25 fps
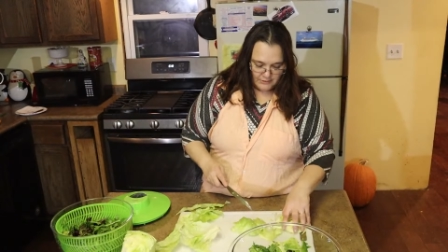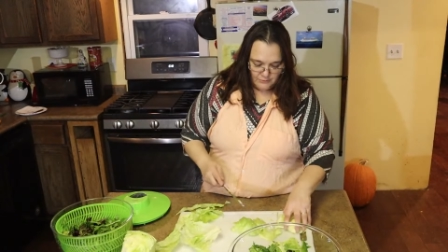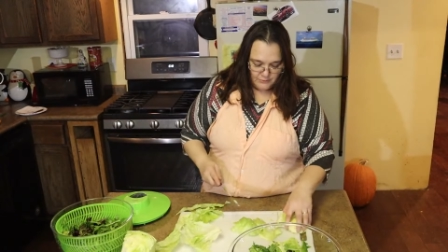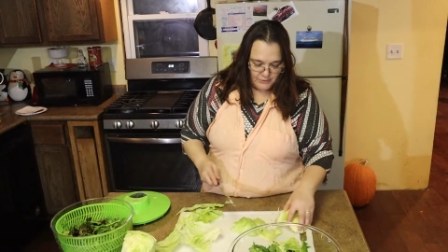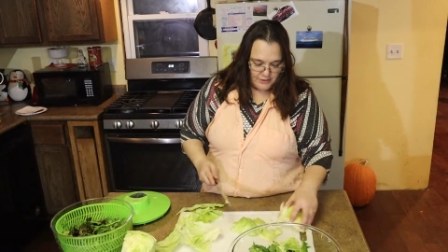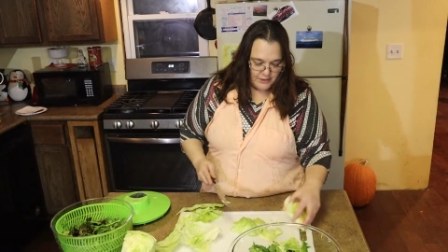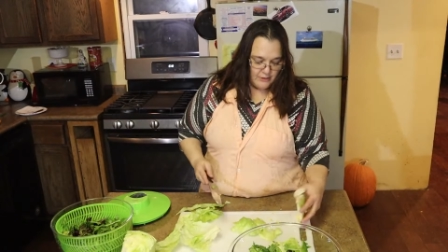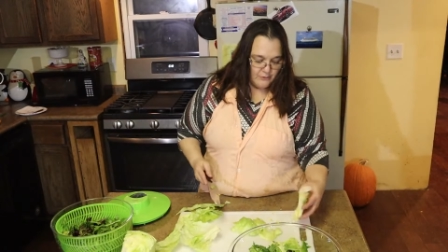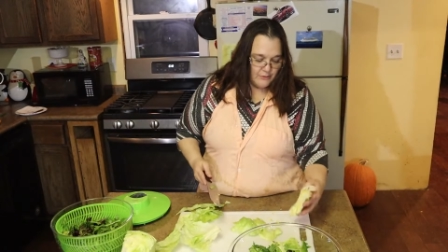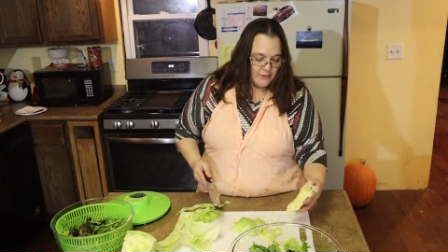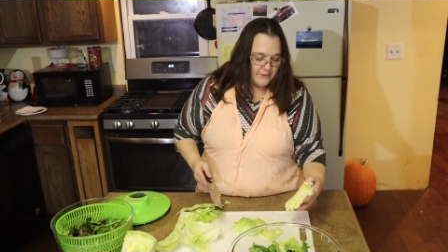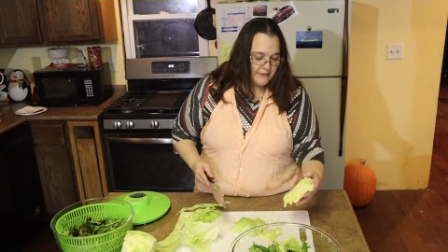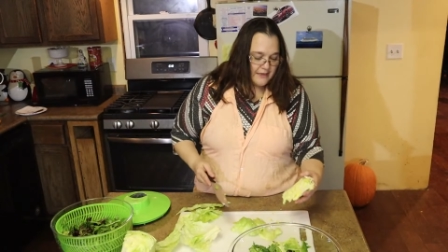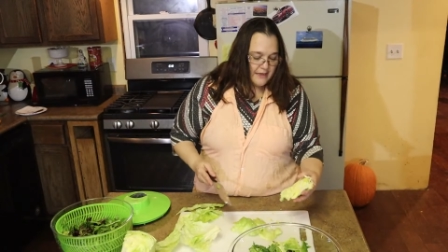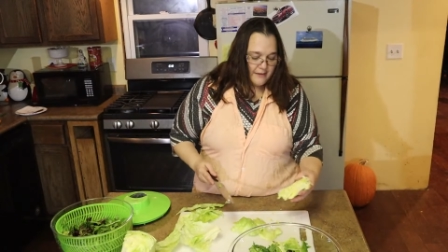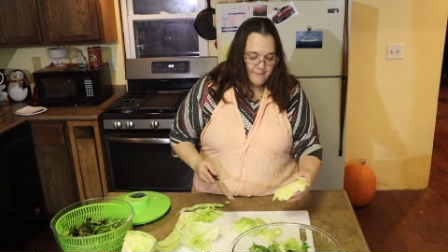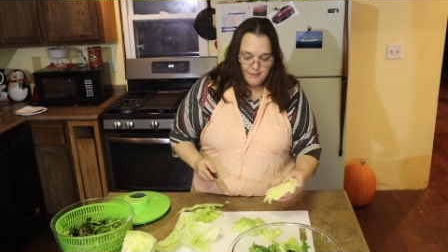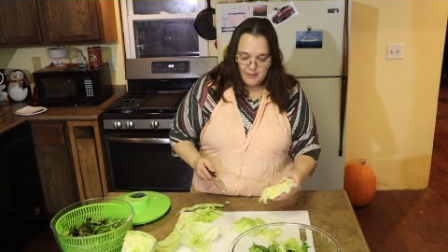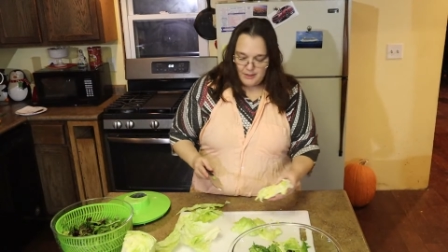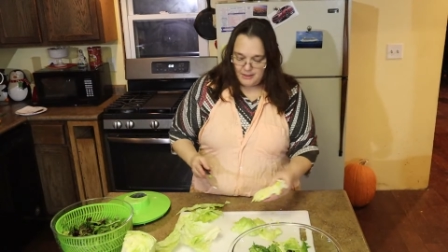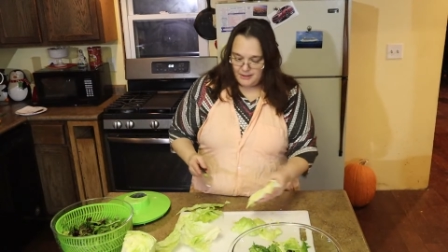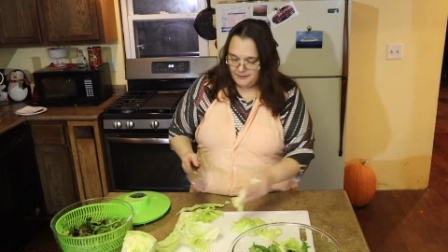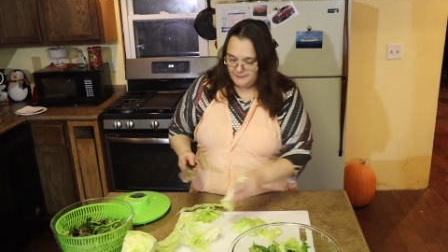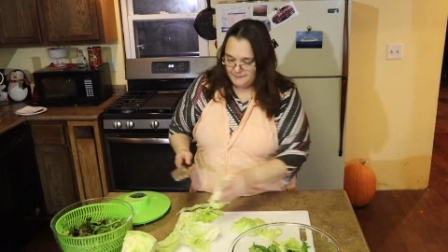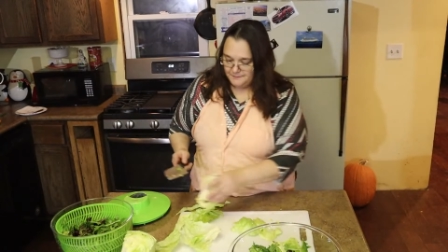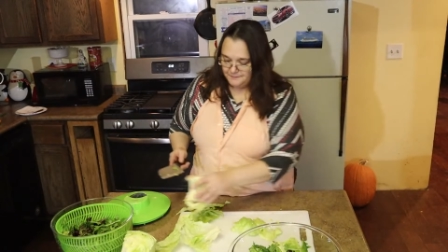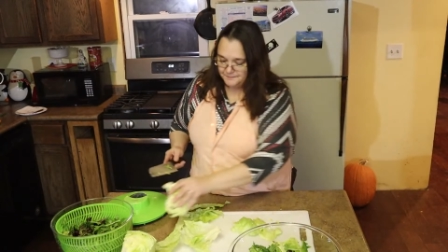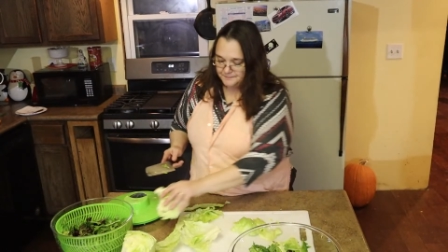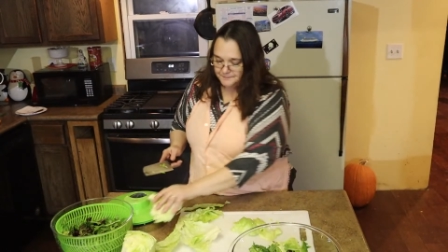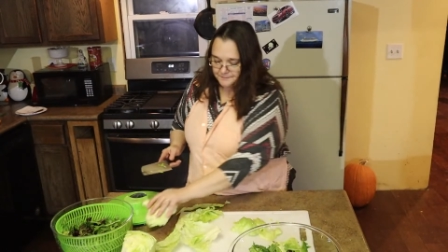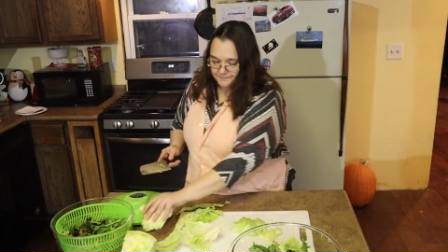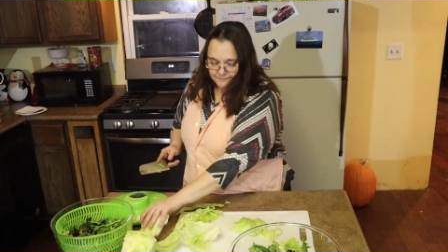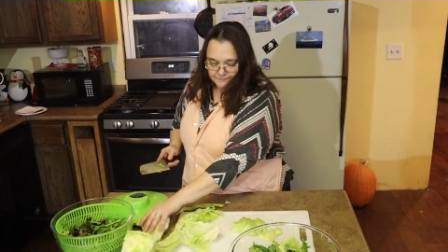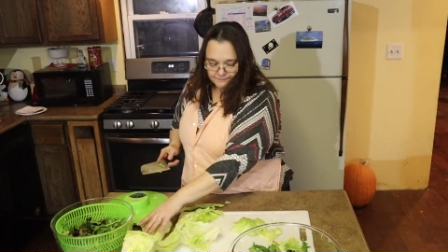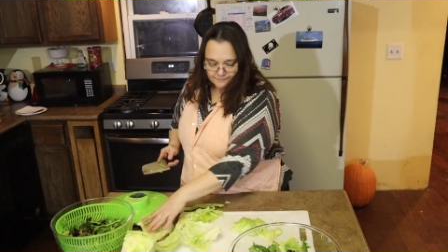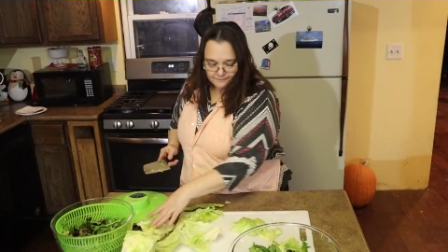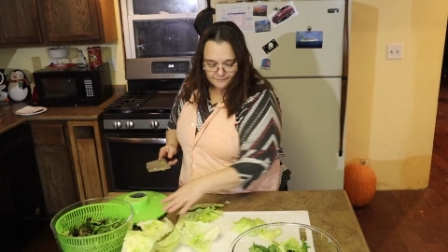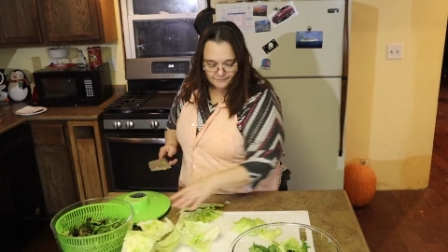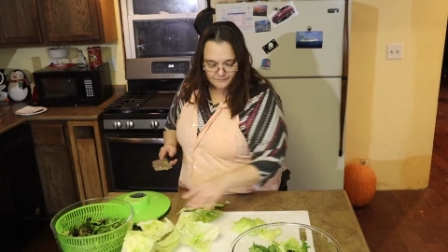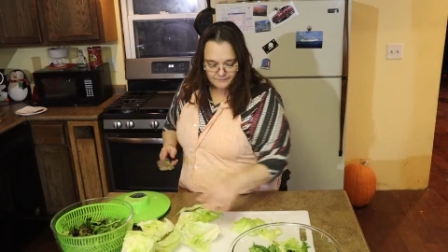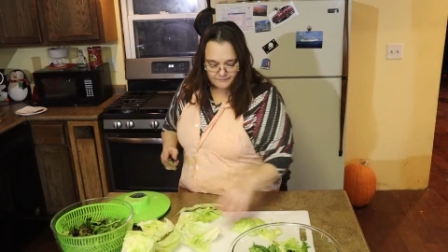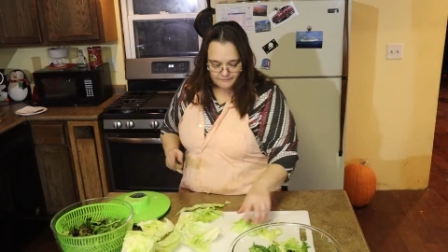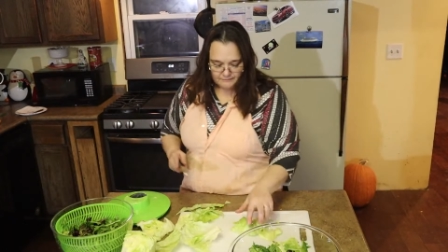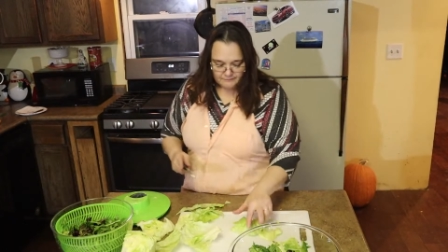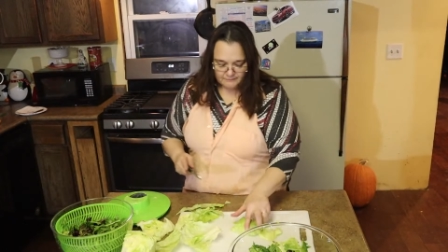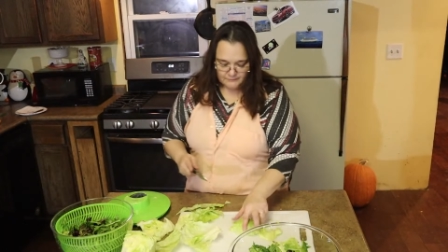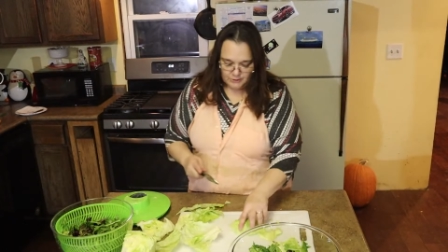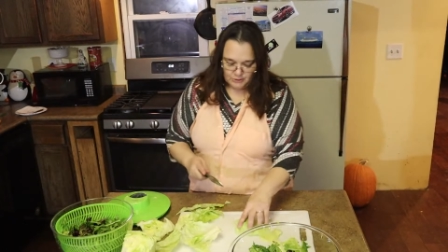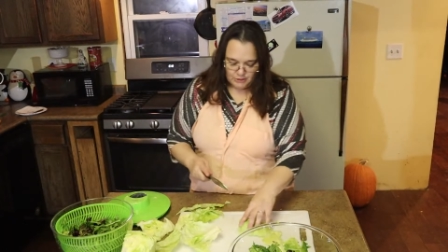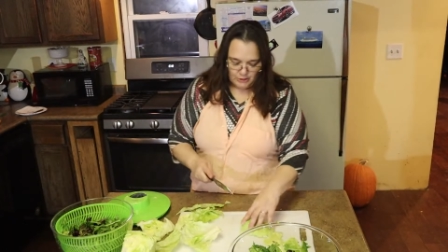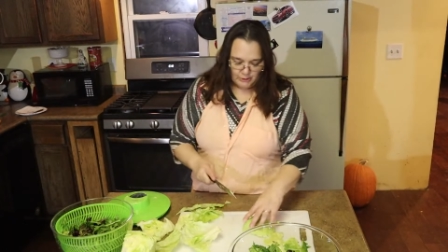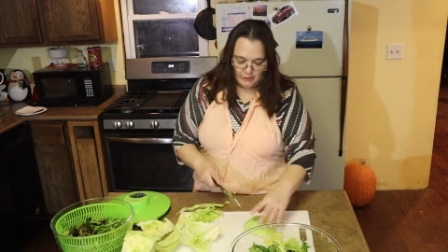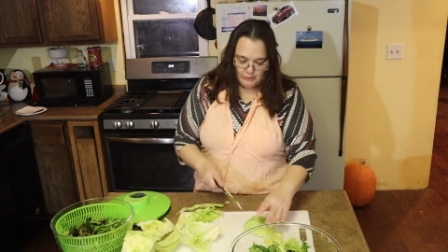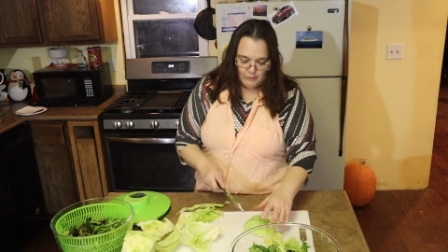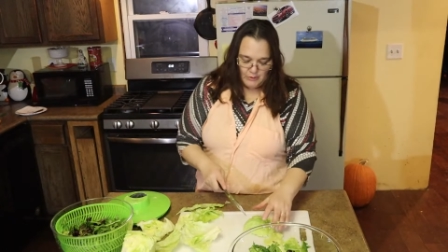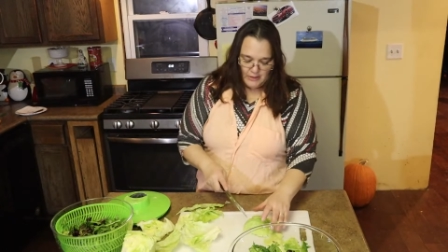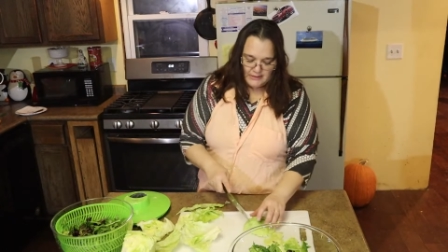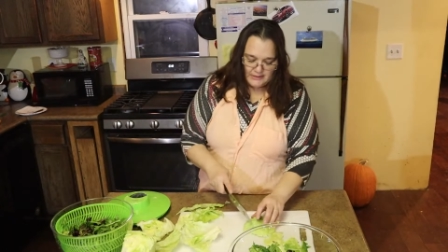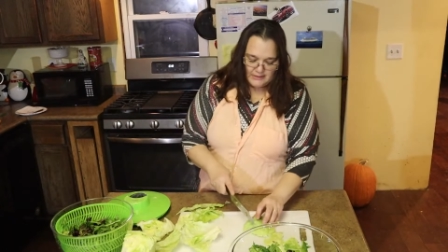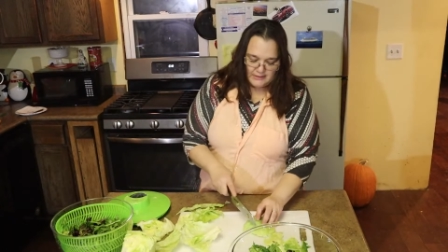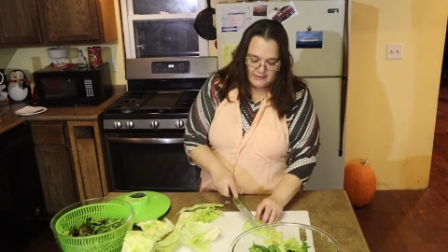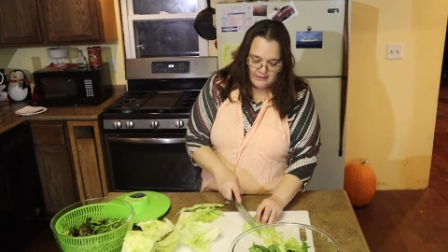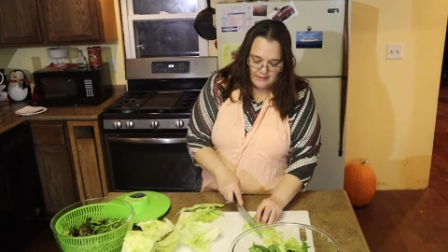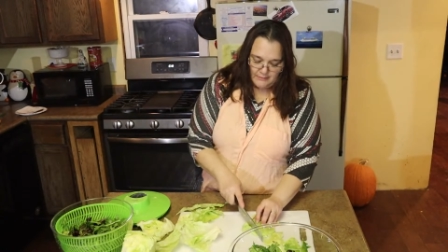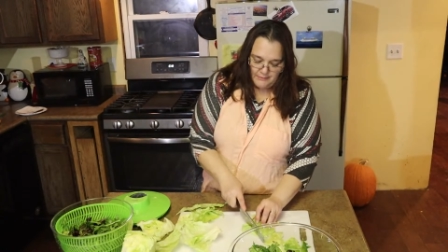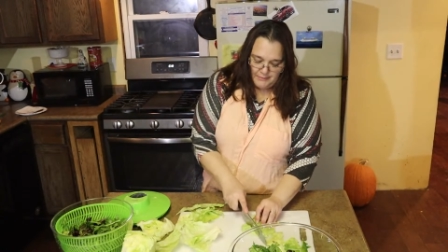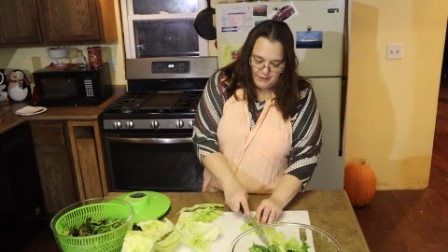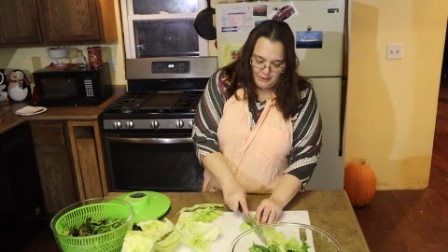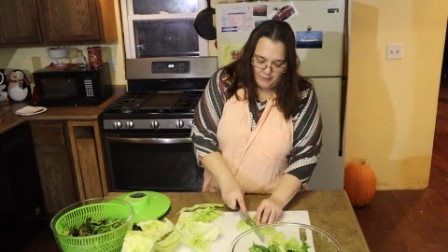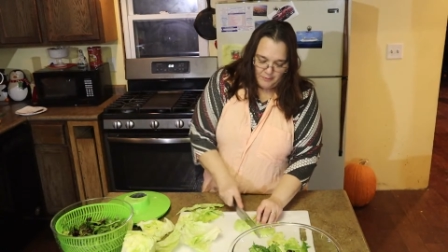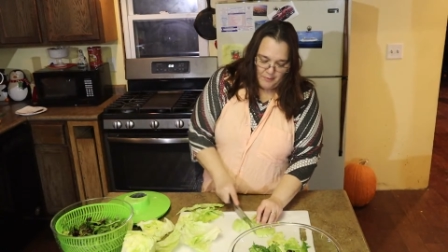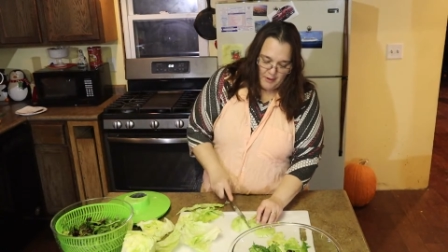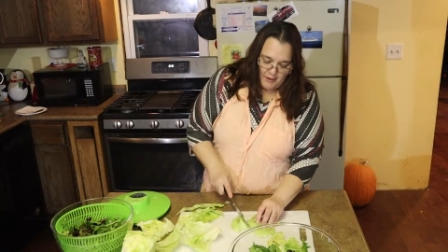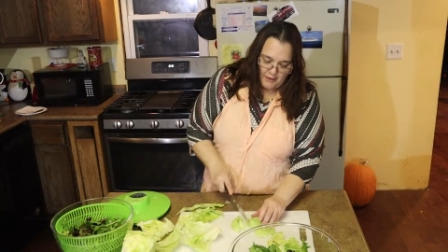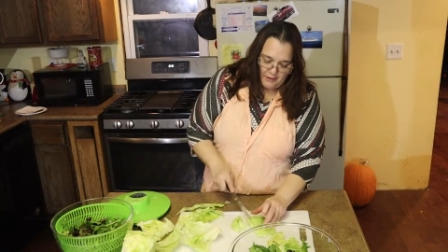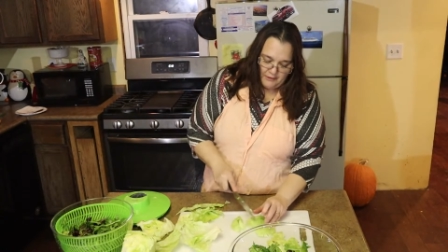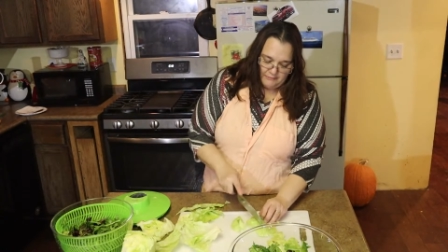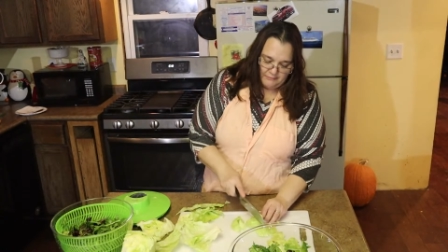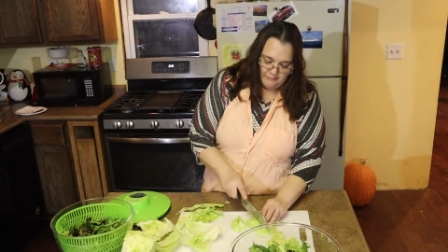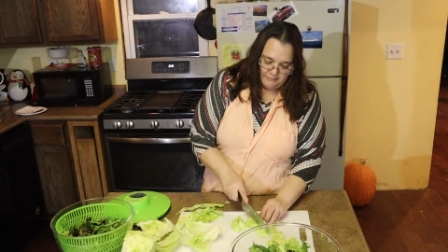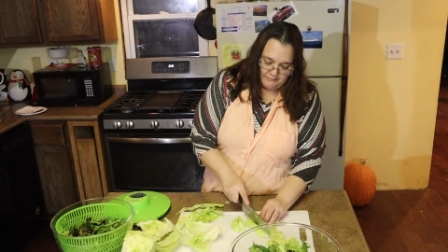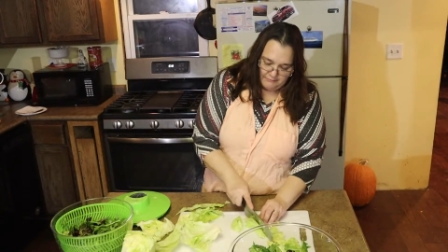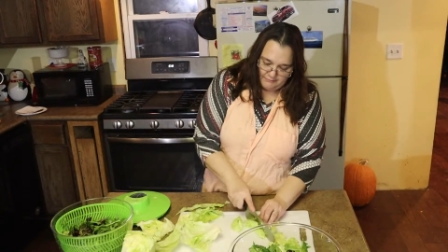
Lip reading: We don't want that part. No one wants the middle part.